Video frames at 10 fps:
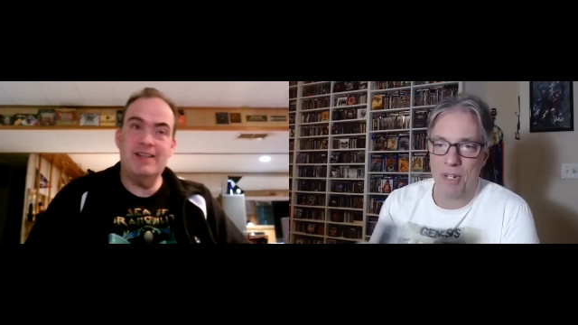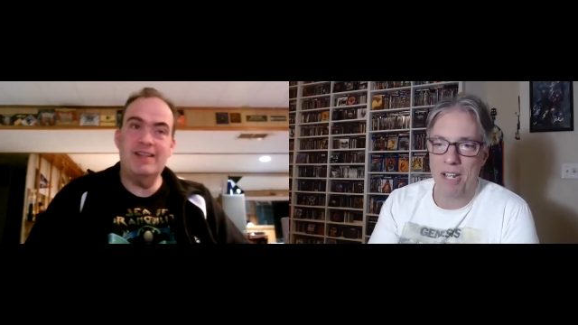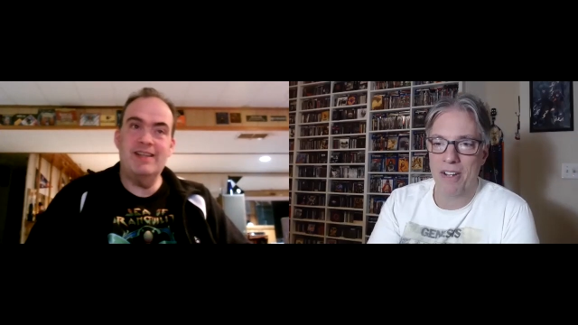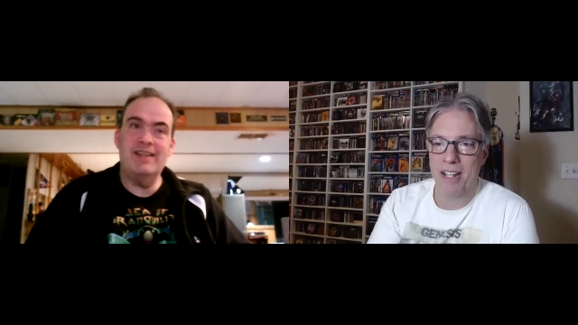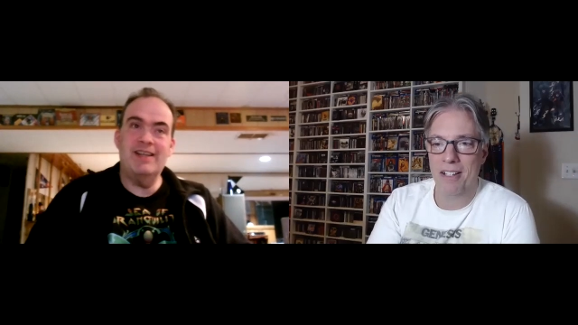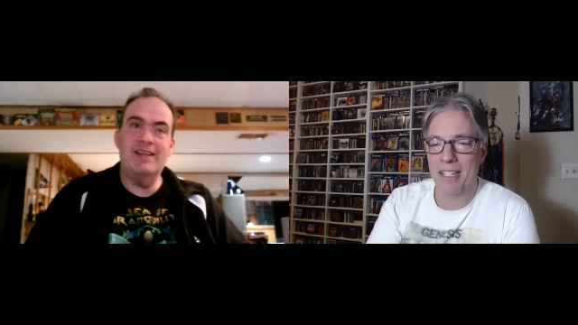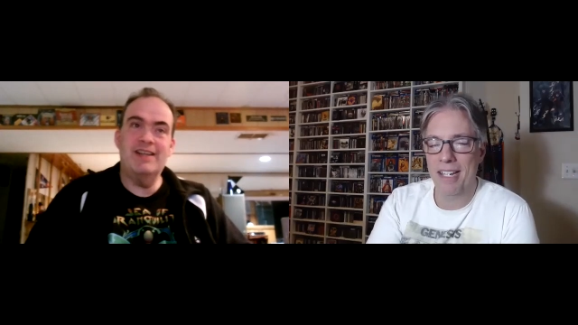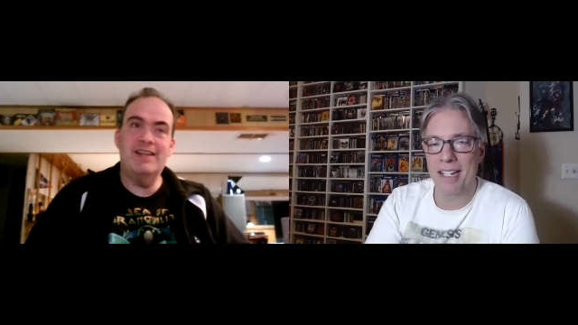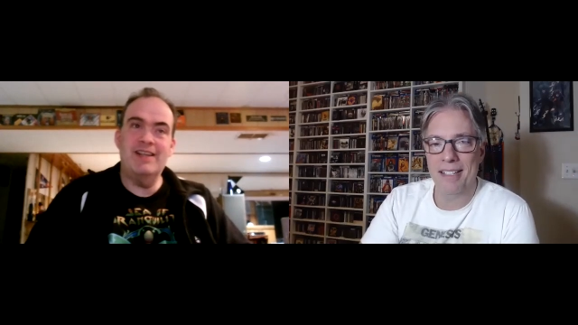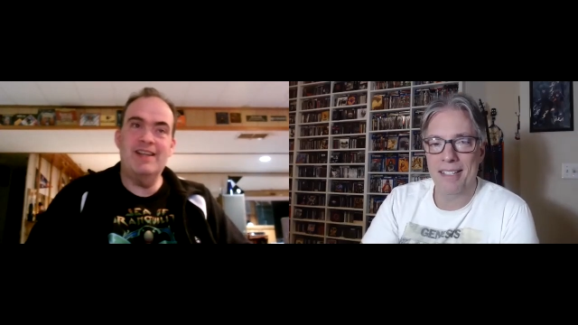Speaker 1: whatever the hell.
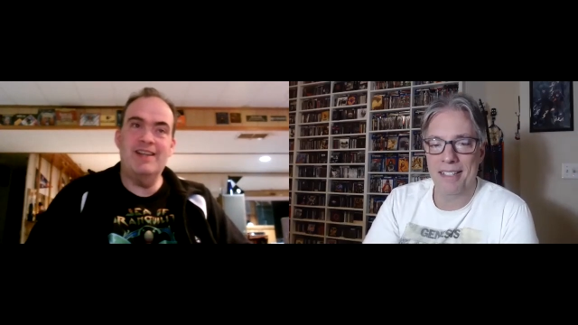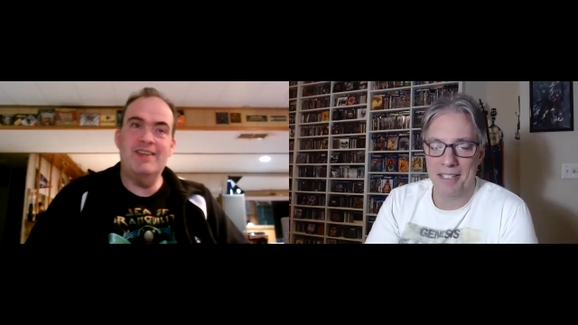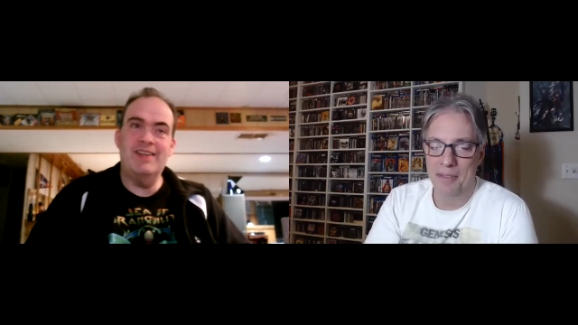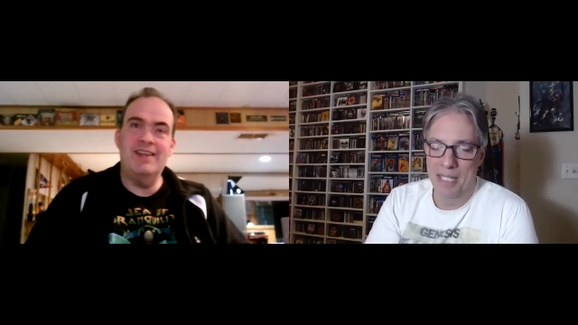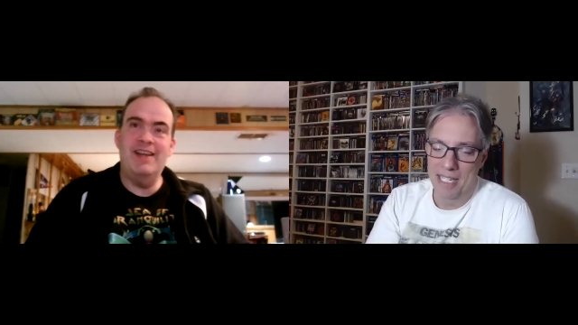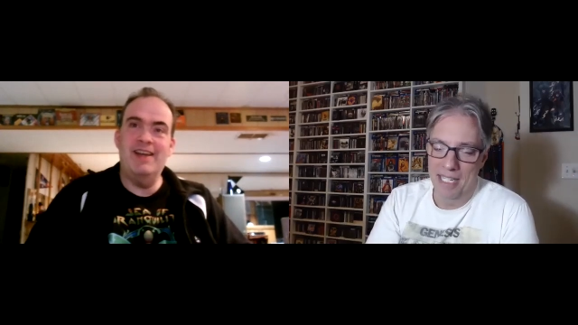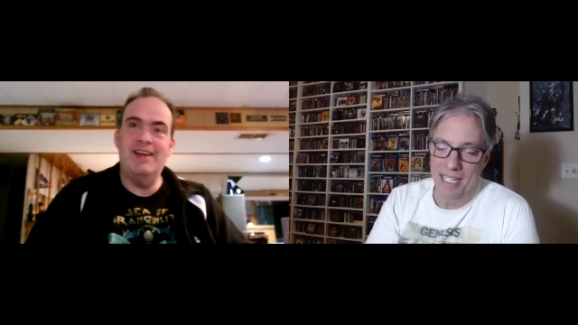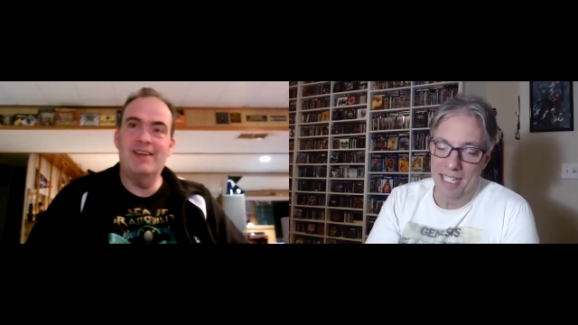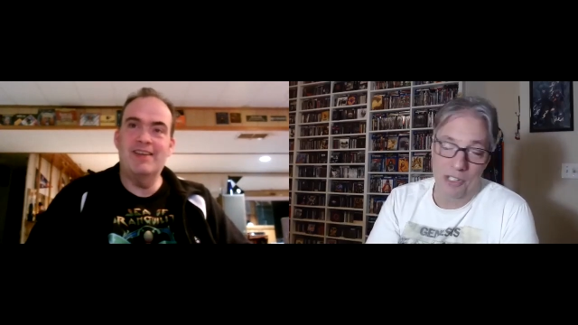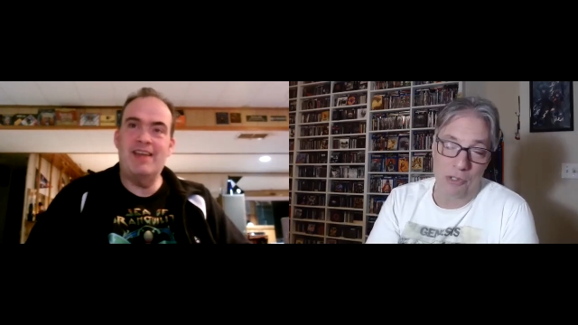Yeah, it's uh, yeah.
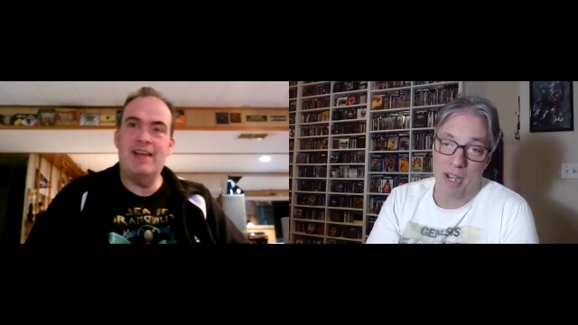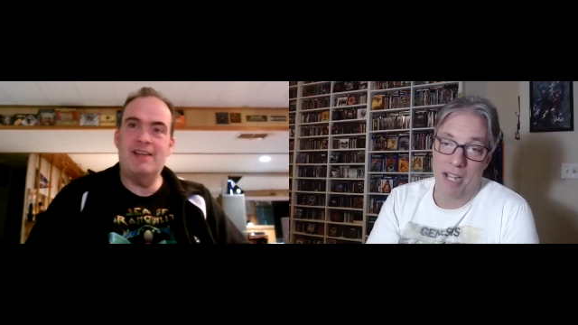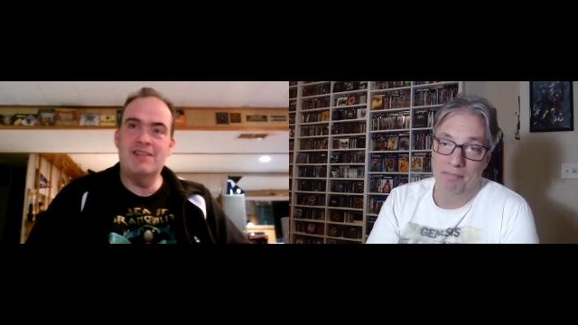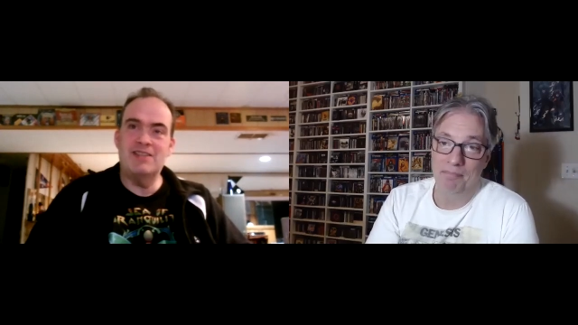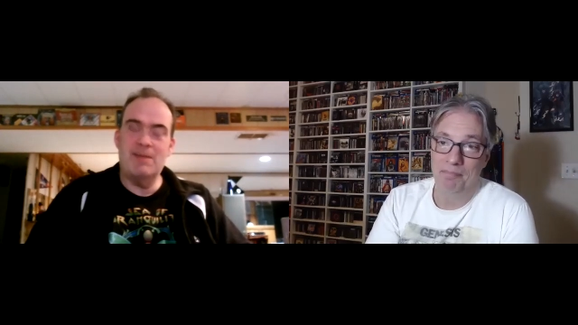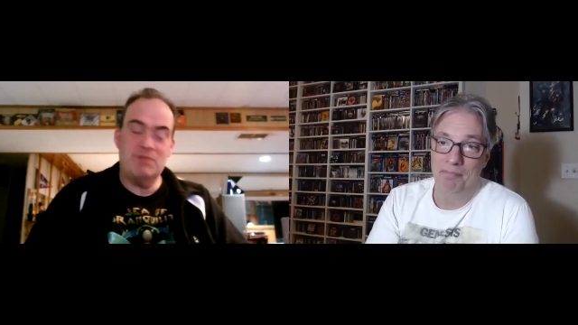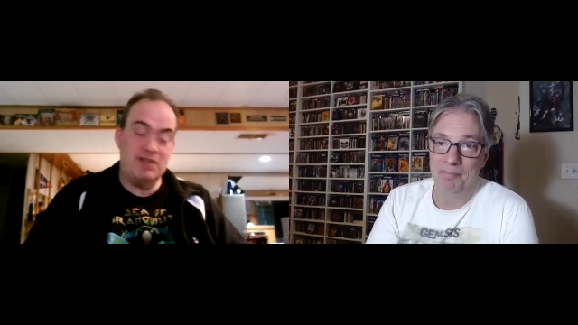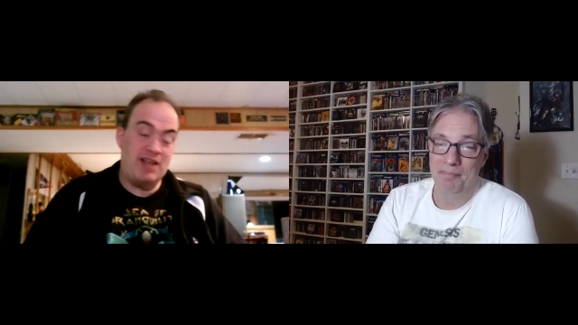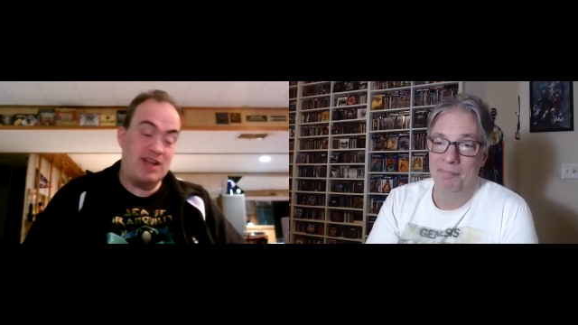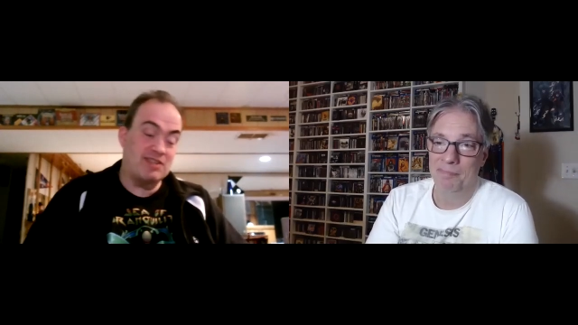it's great. Thompson had
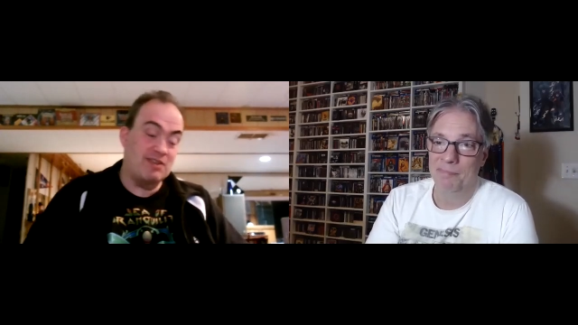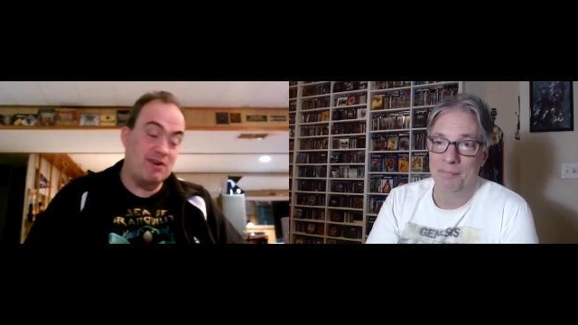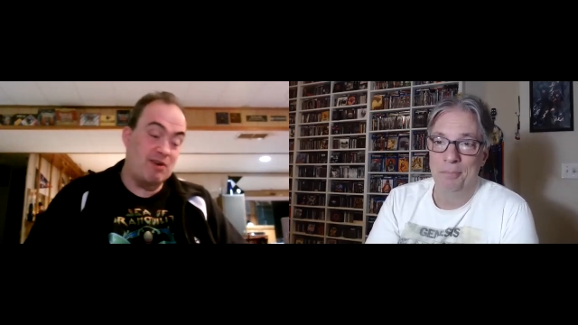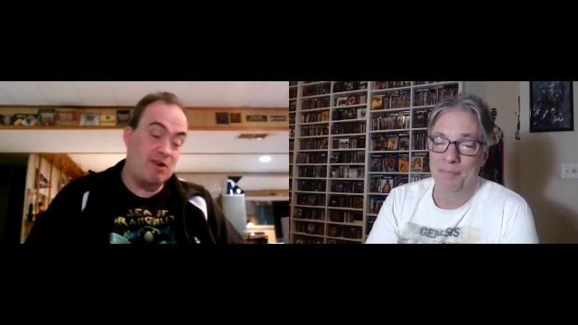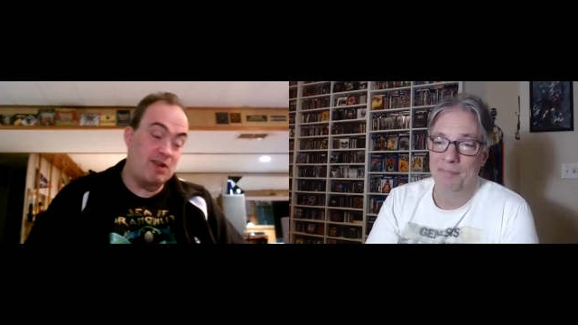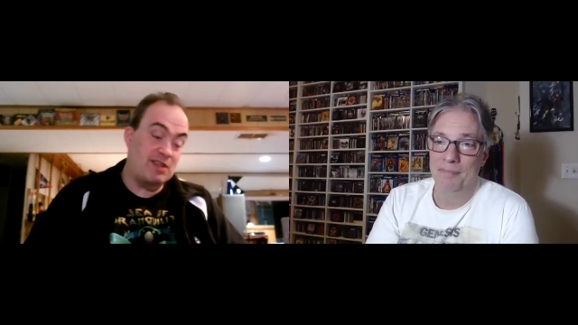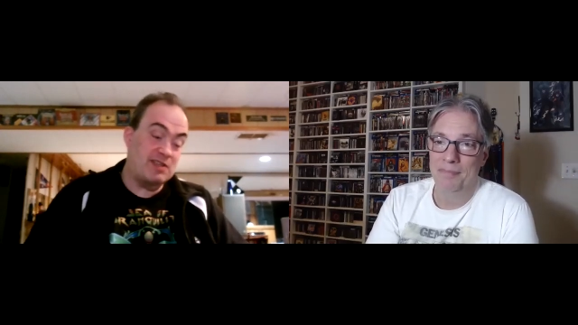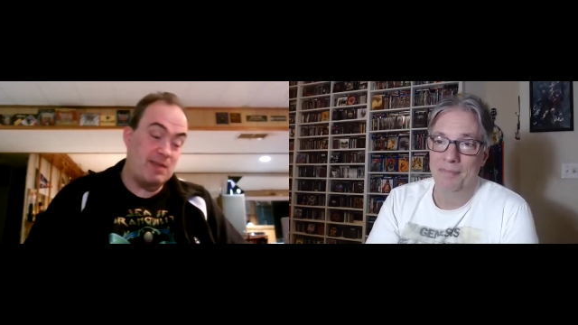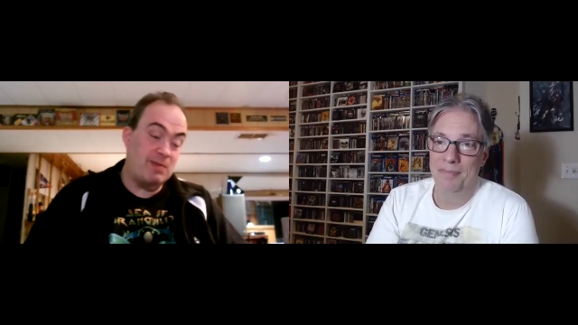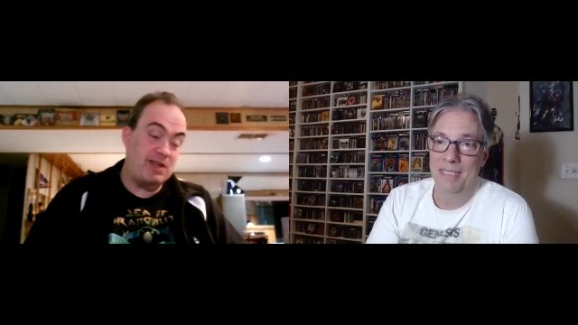a song called
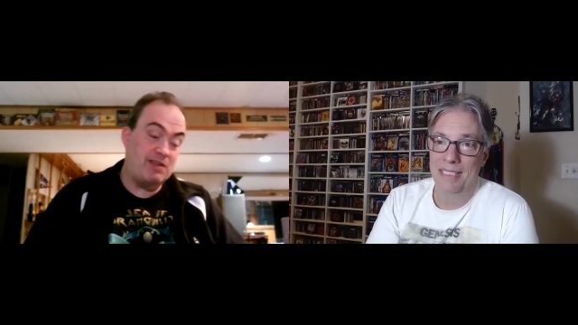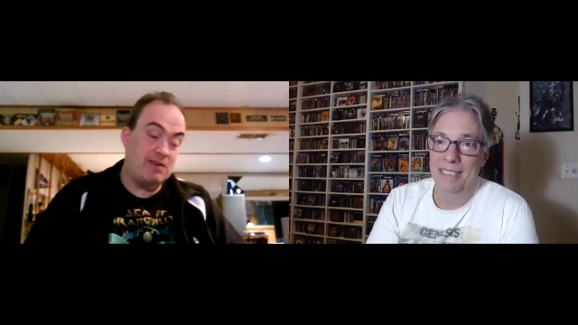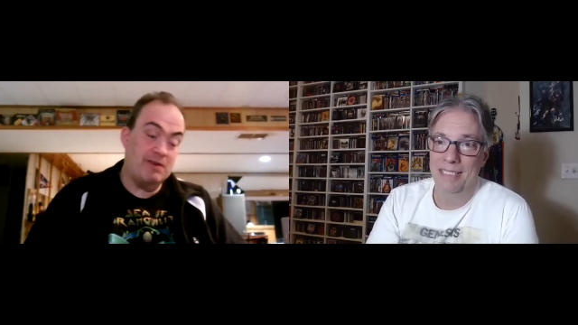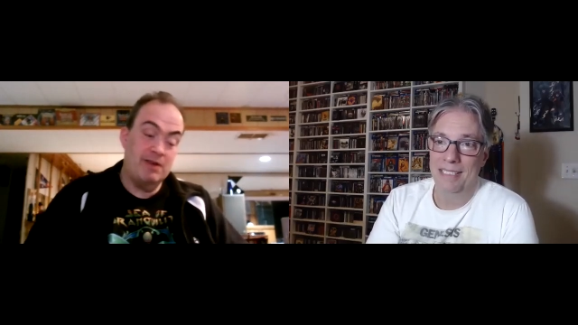Gethsemane too.